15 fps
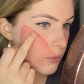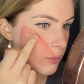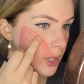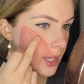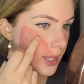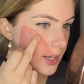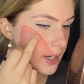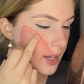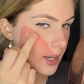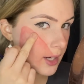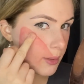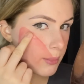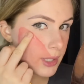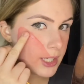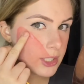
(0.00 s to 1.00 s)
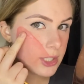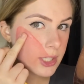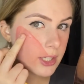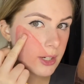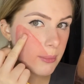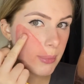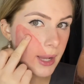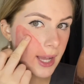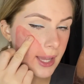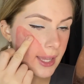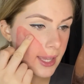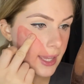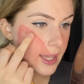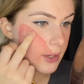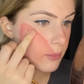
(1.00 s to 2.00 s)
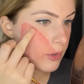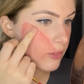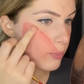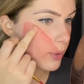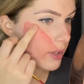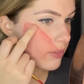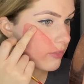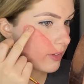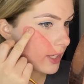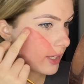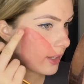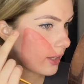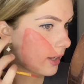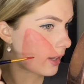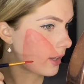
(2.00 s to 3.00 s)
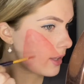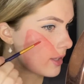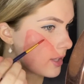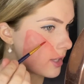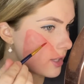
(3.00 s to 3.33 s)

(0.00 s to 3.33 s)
in, and I'm literally going to pat it in with my finger